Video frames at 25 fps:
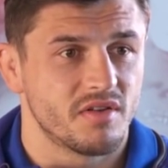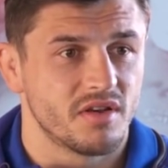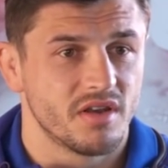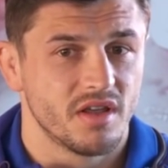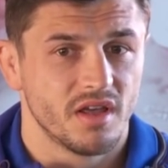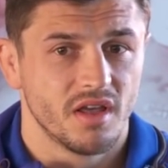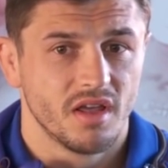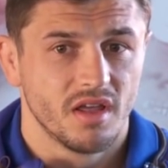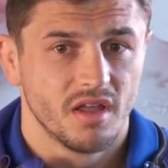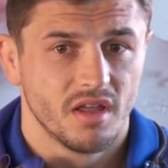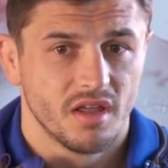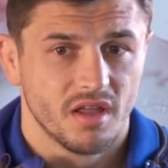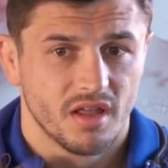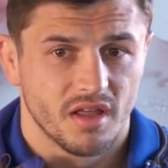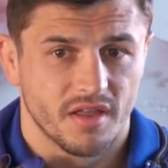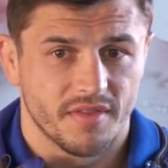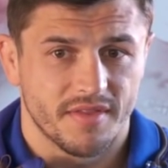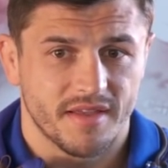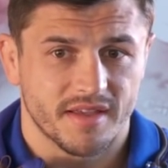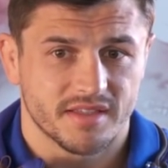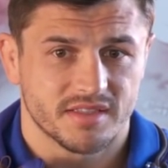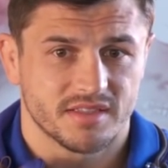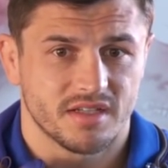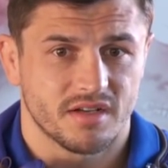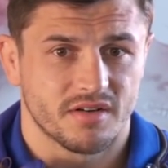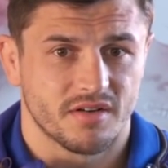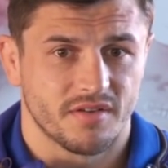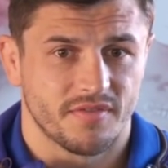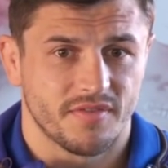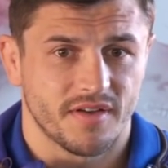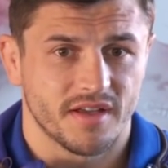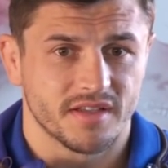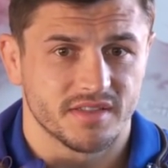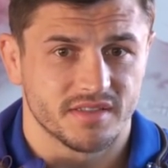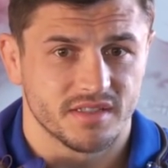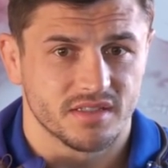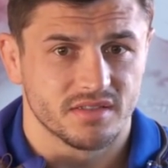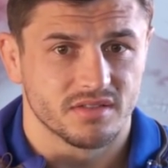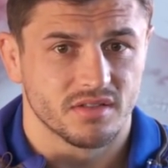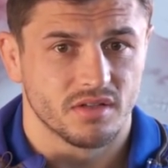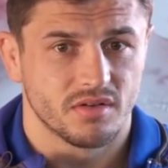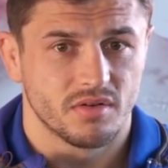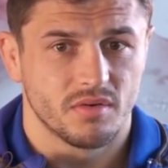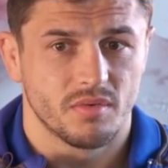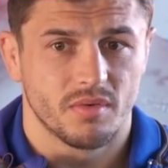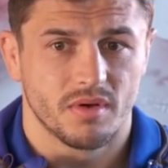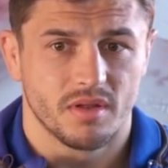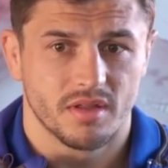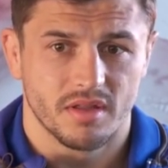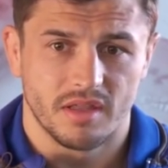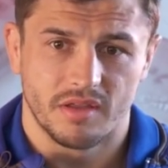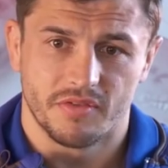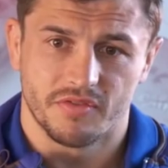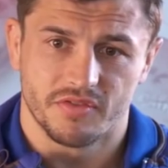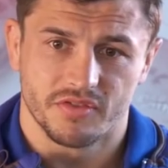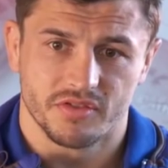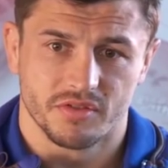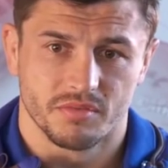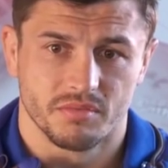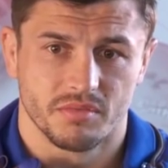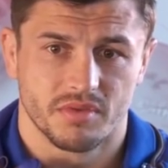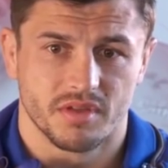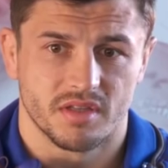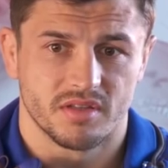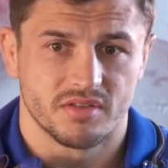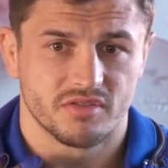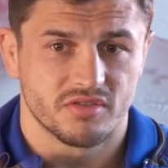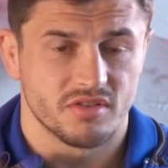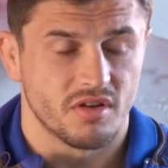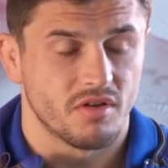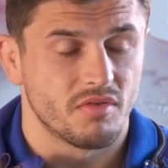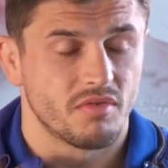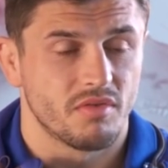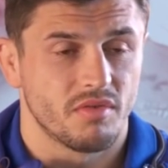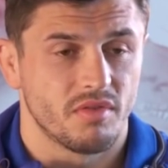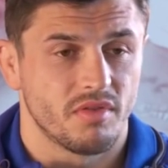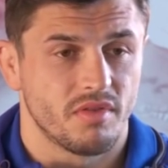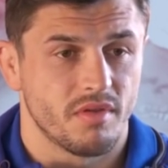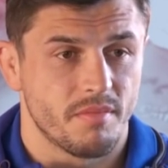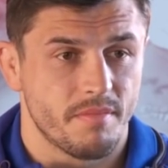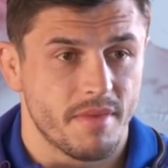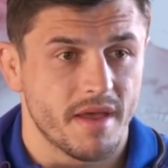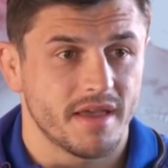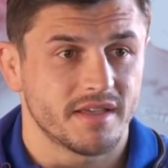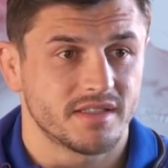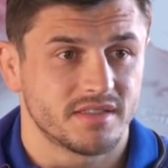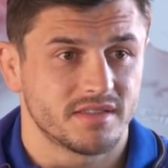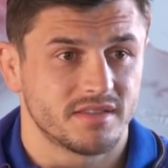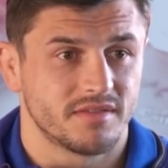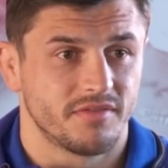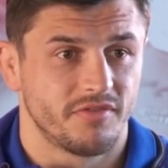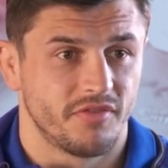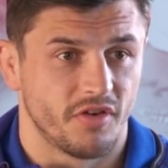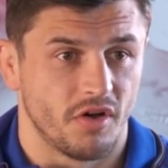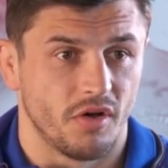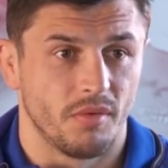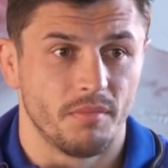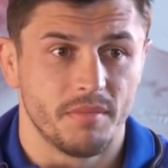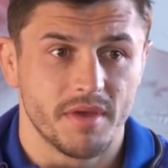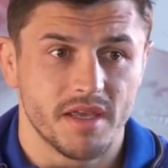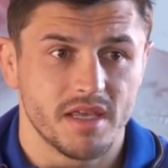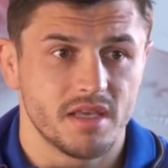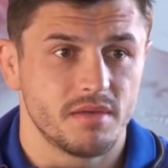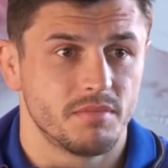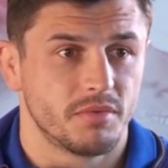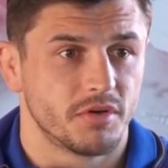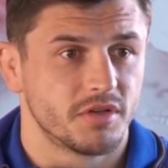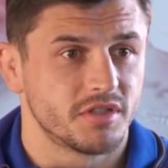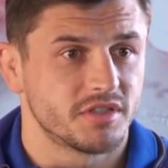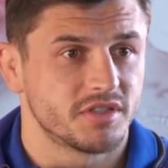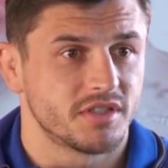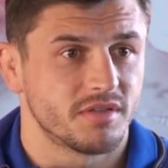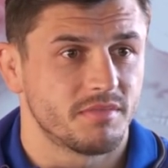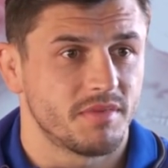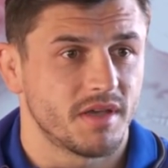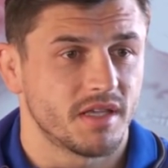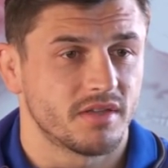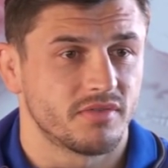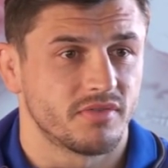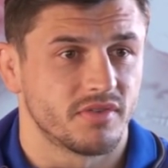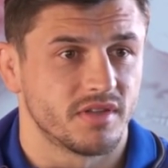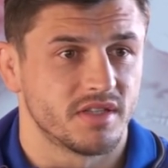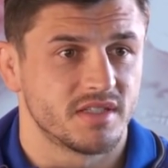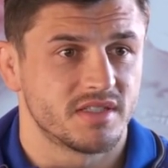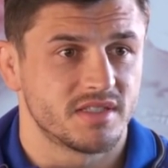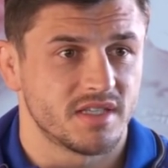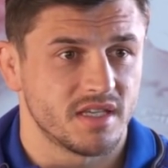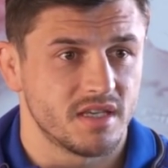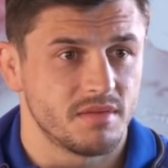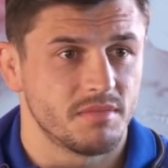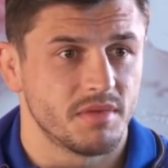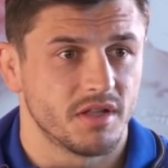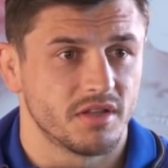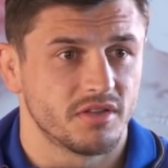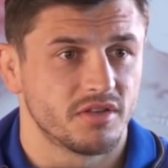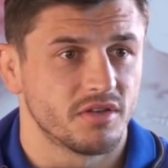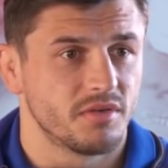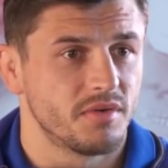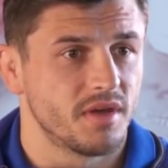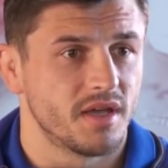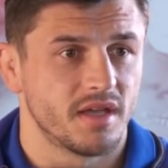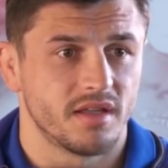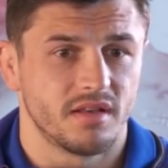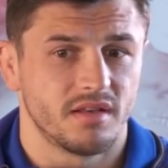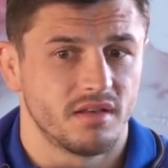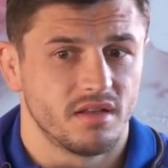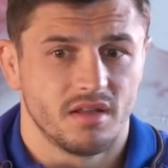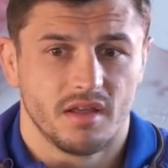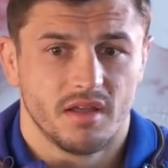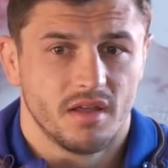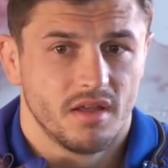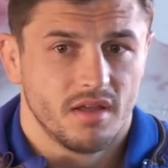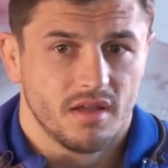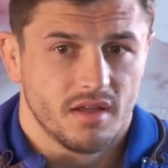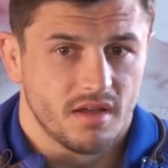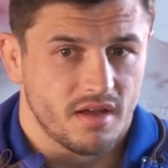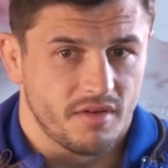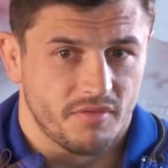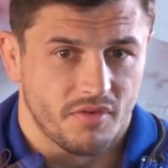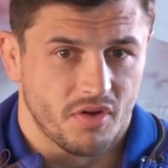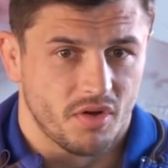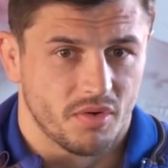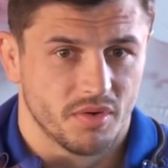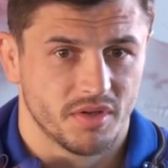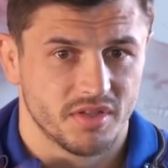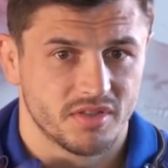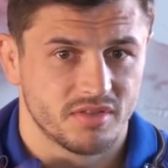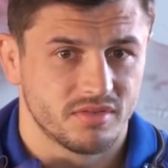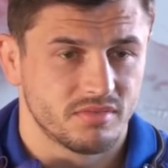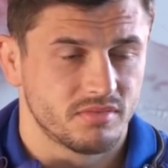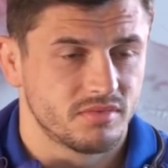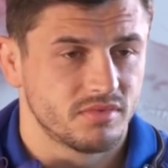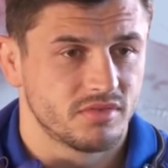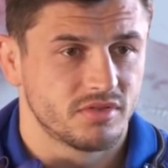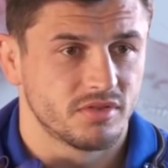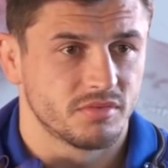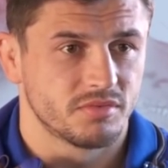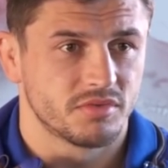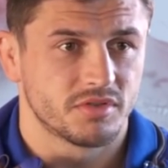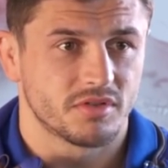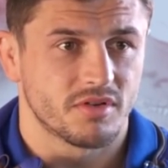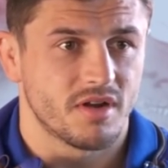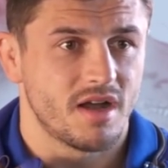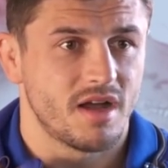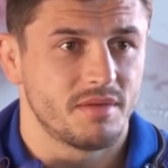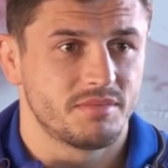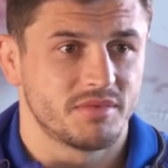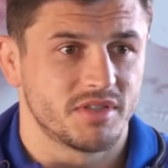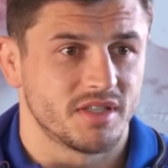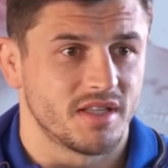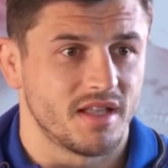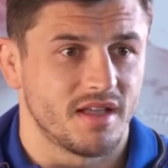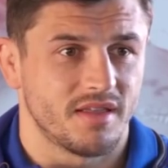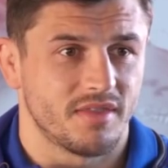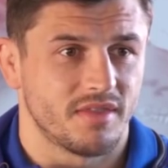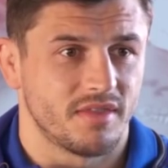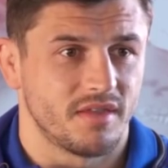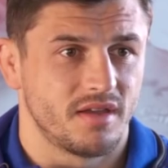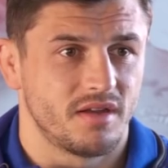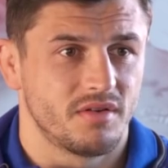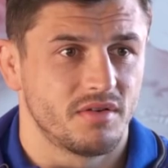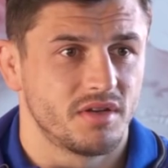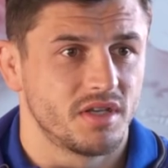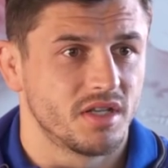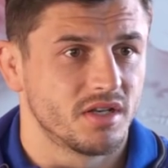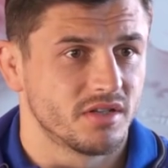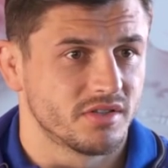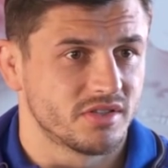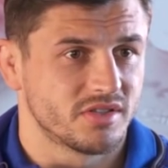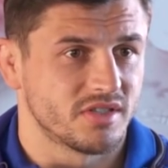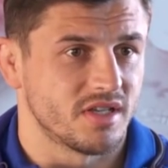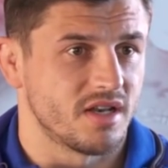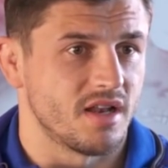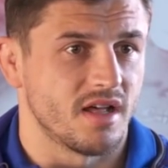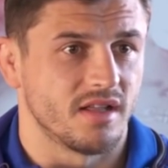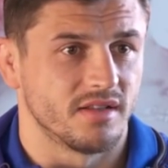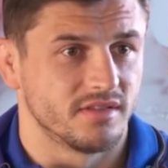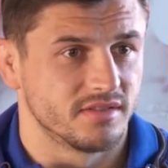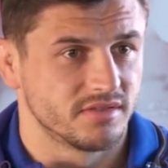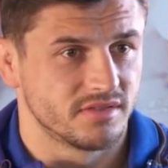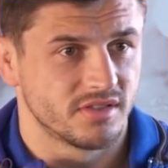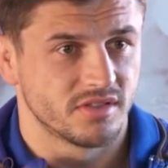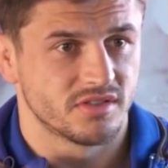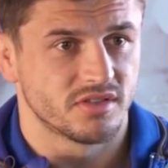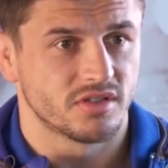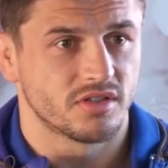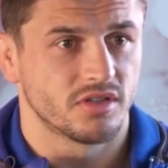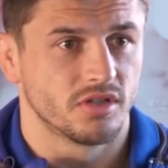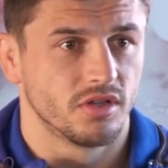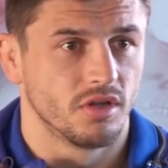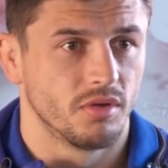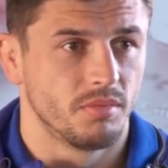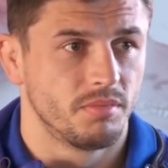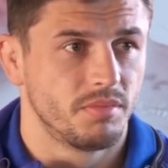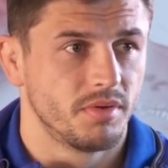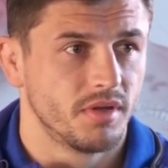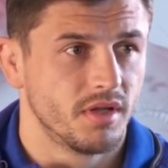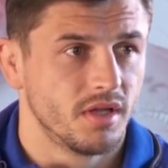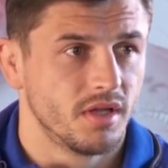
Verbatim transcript: And, and that sacrifice is, look, if something's not the best for me, but it's the best for the team, I'll do it. And I've always subscribed to that theory. You know, St Helens as a club,